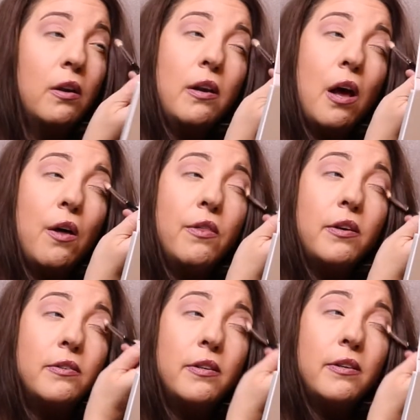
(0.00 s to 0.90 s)
Now
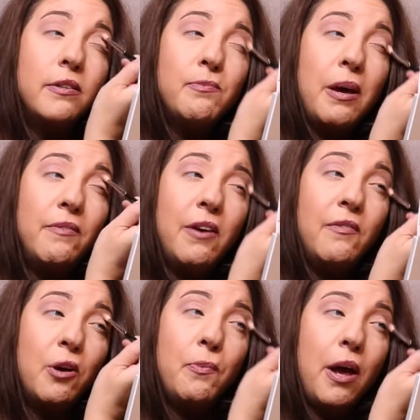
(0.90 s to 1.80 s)
this is my
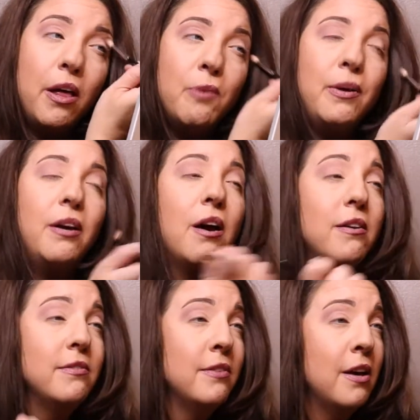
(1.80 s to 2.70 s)
favorite palette
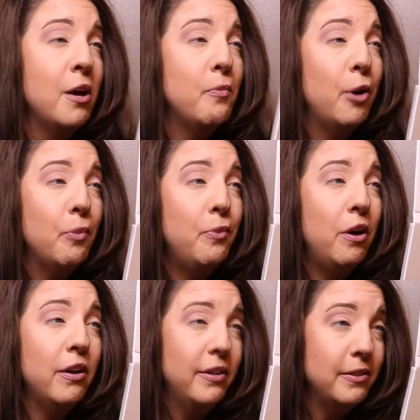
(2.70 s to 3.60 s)
because purple
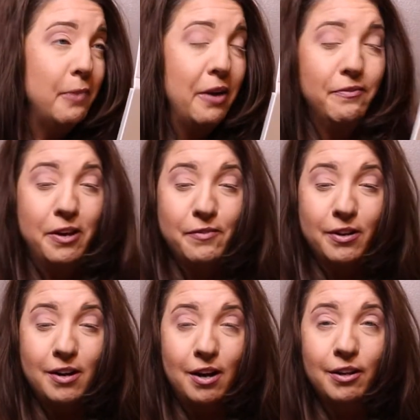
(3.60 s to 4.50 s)
is my
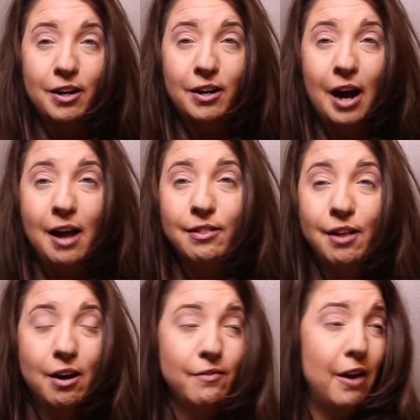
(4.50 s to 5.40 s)
favorite color. I
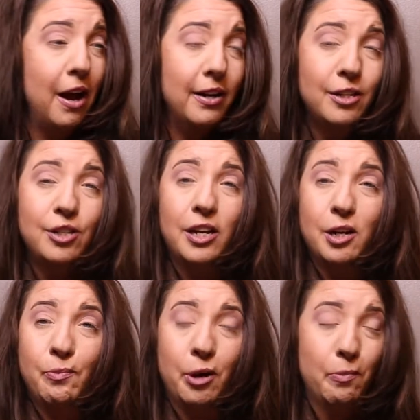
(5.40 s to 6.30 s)
love any shade
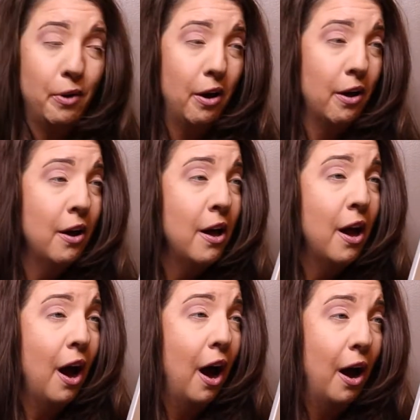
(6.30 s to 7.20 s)
of purple.
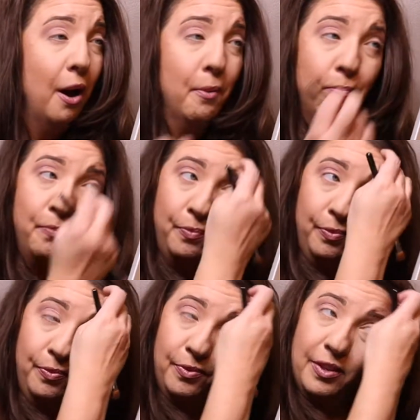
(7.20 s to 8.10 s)

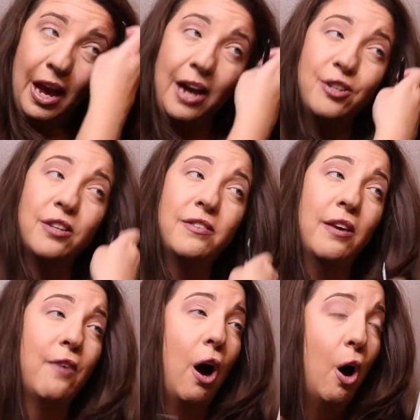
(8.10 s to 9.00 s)
I just
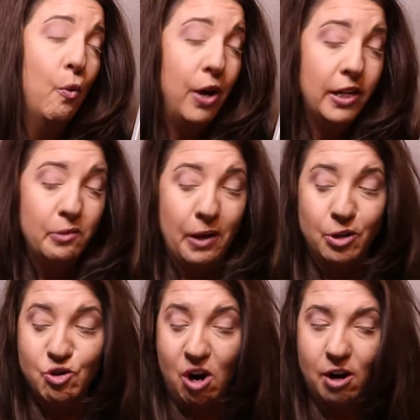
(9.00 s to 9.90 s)
have always been
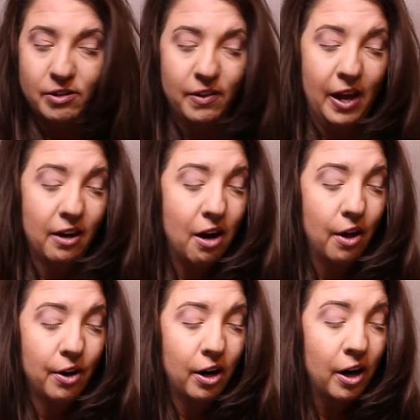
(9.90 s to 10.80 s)
drawn to that
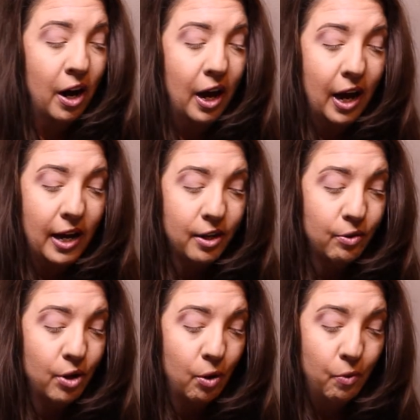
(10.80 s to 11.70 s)
color. I
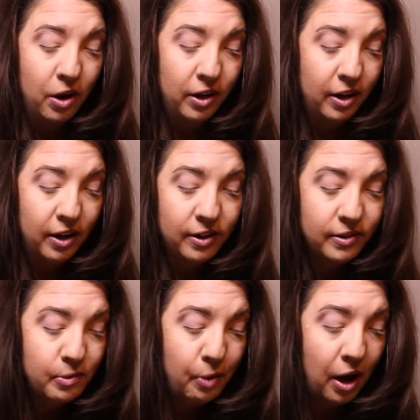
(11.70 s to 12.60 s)
don't know what it
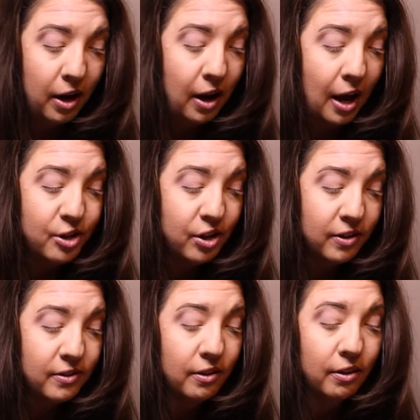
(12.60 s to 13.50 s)
is, but I
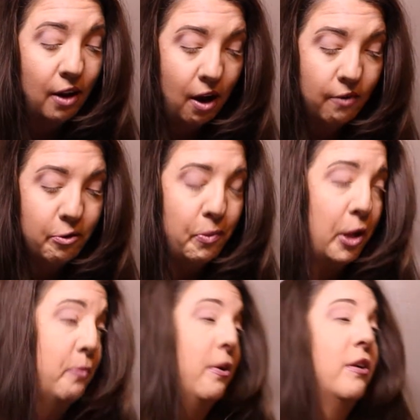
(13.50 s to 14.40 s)
just love
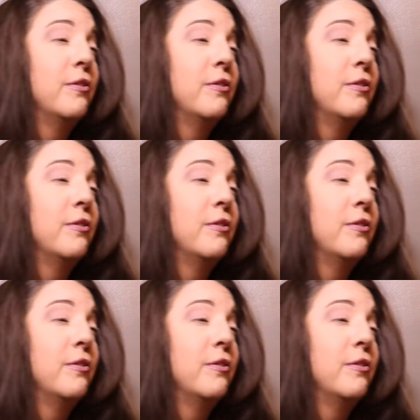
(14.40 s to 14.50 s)
purple.